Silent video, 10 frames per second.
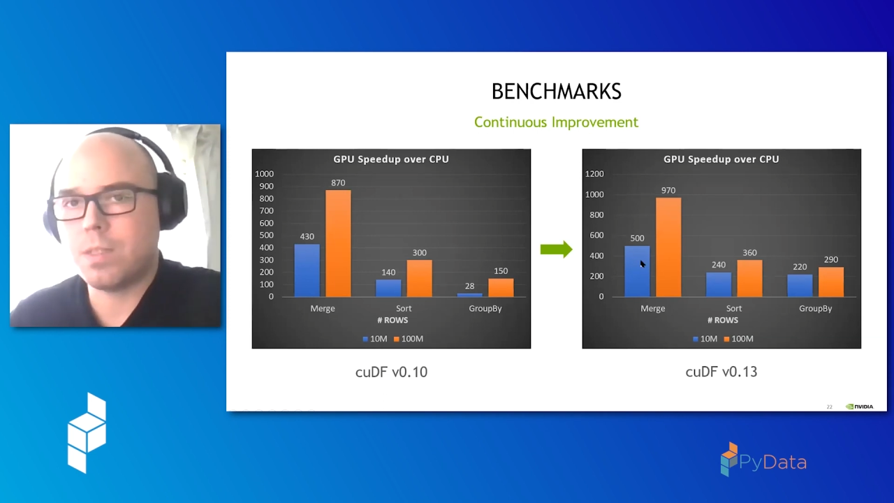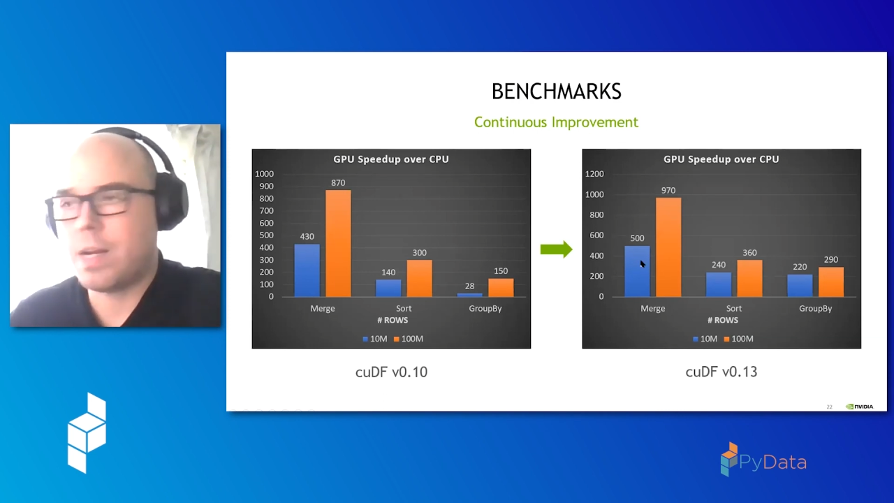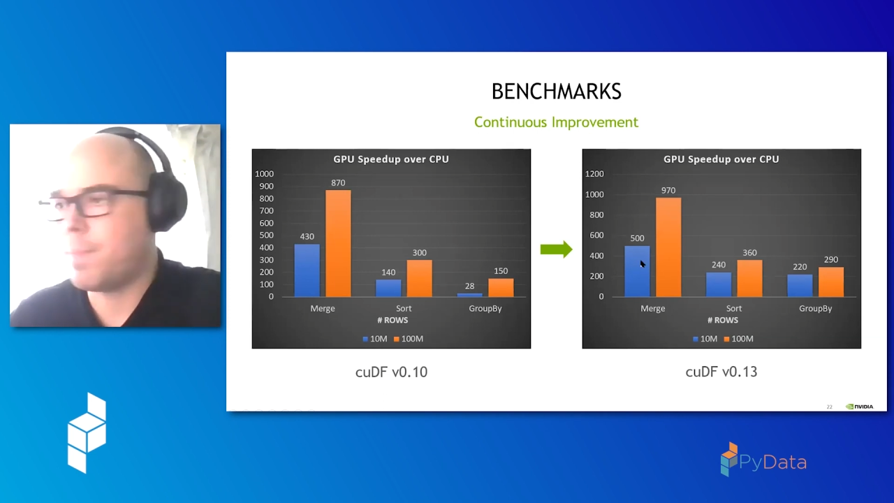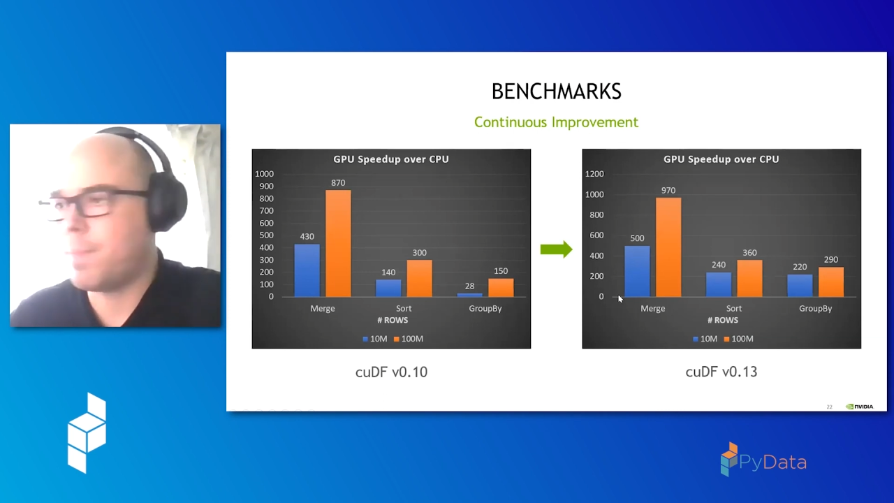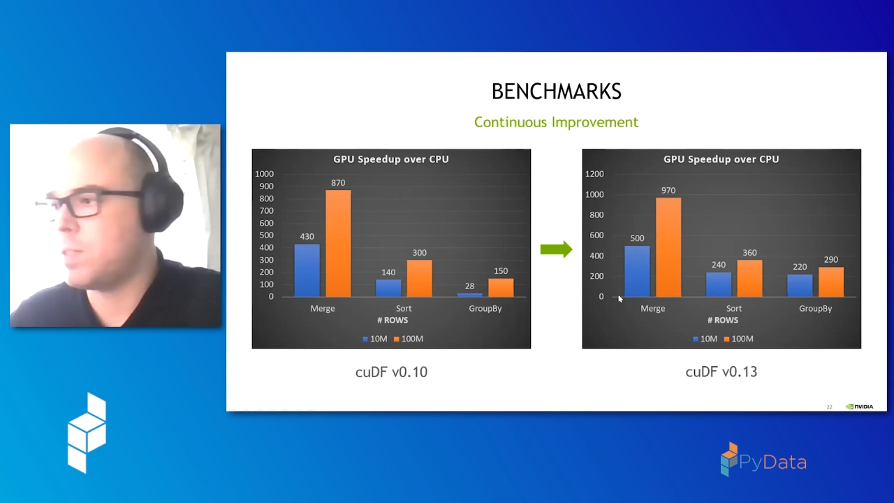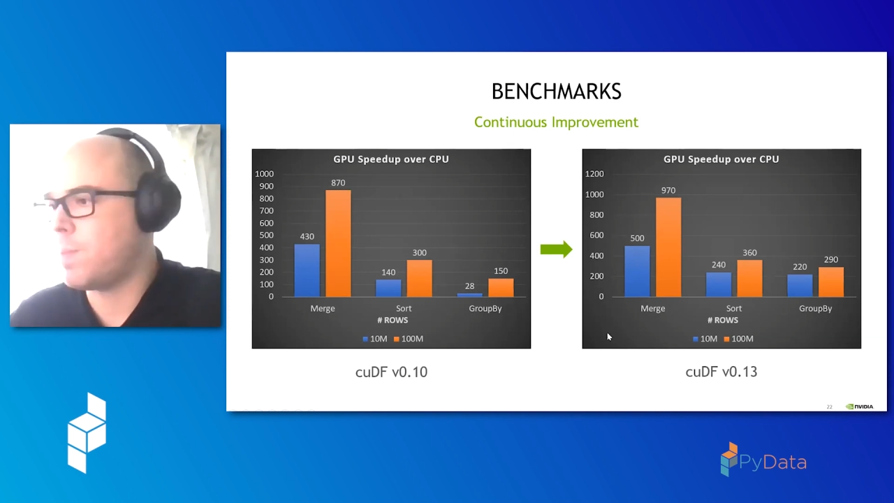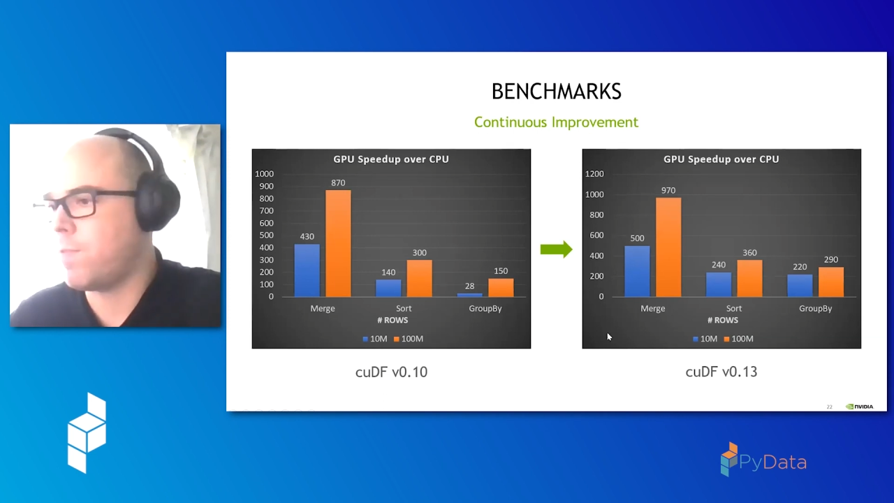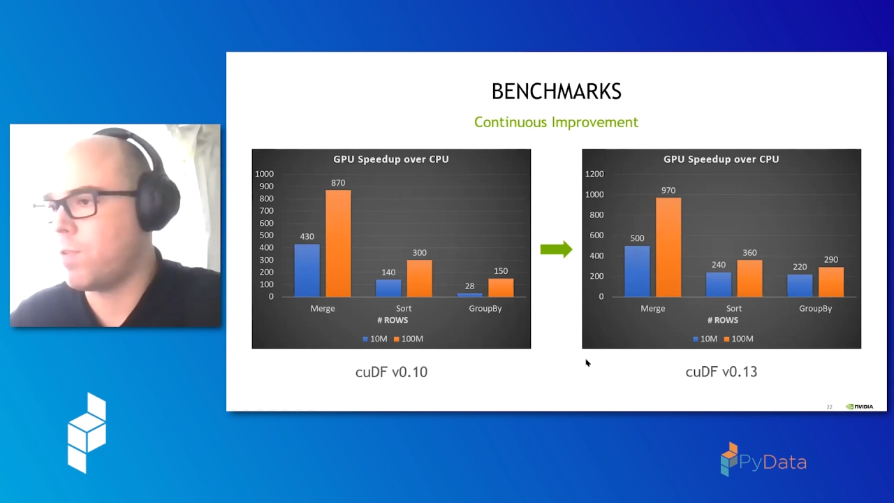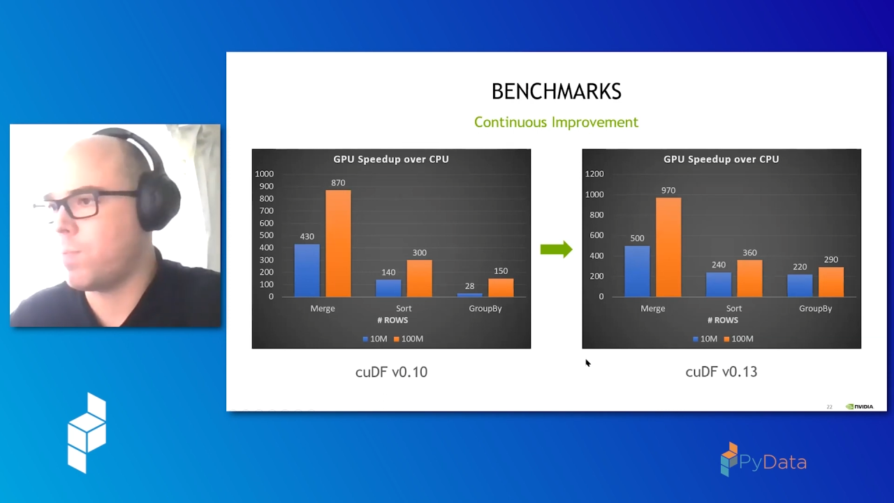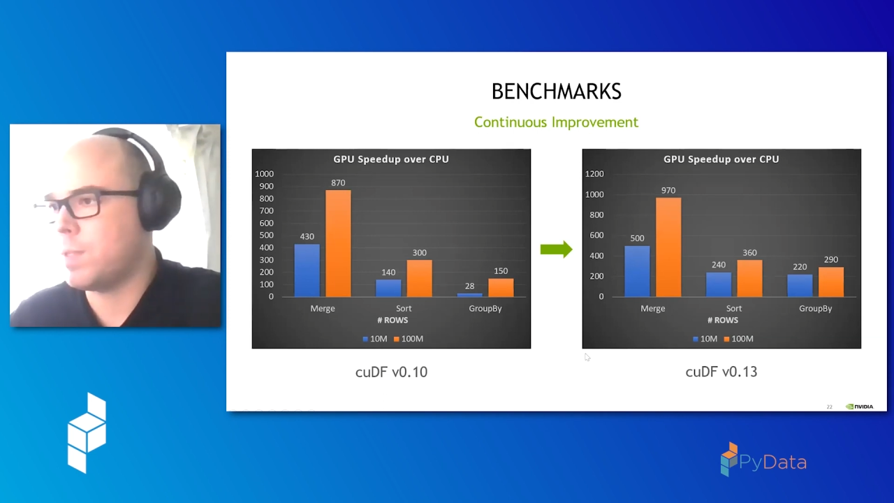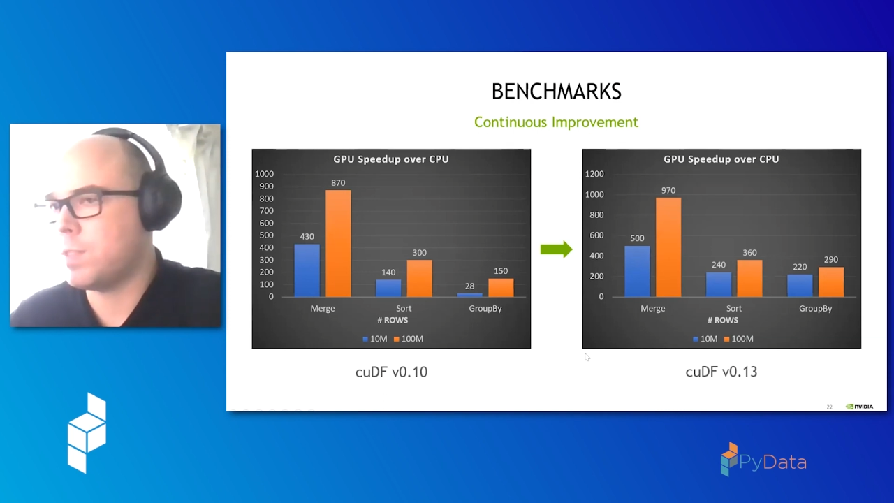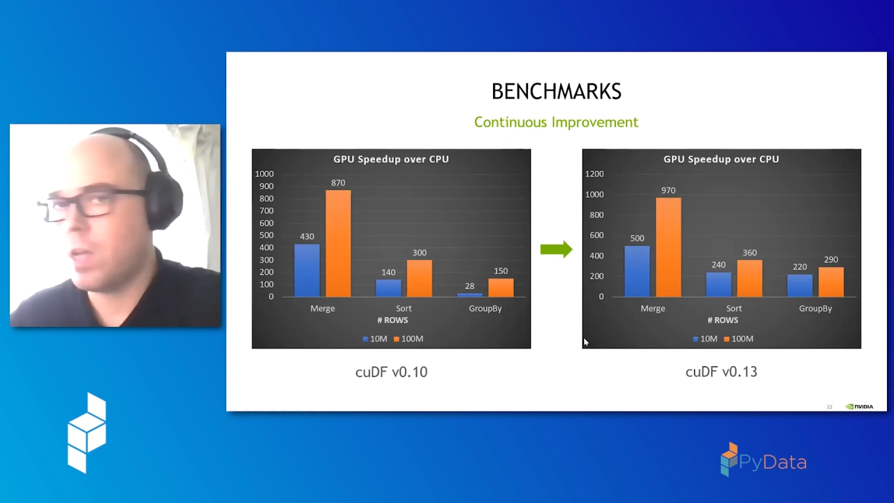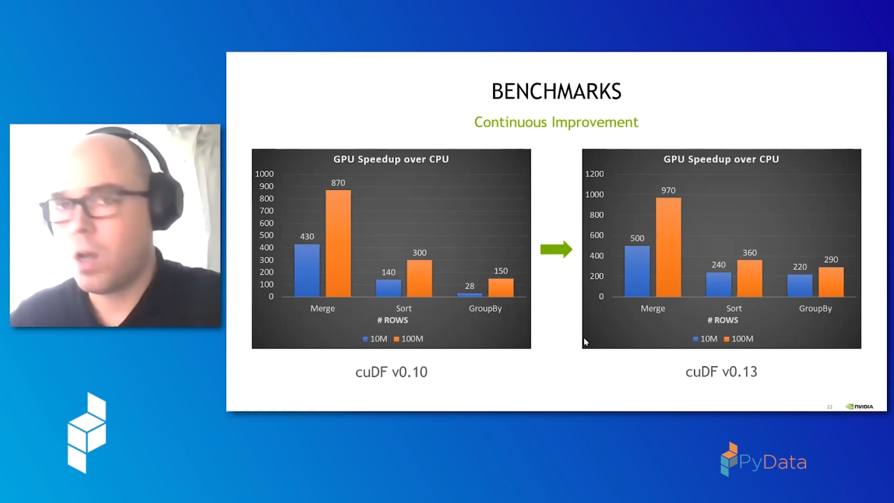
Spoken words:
rapid performance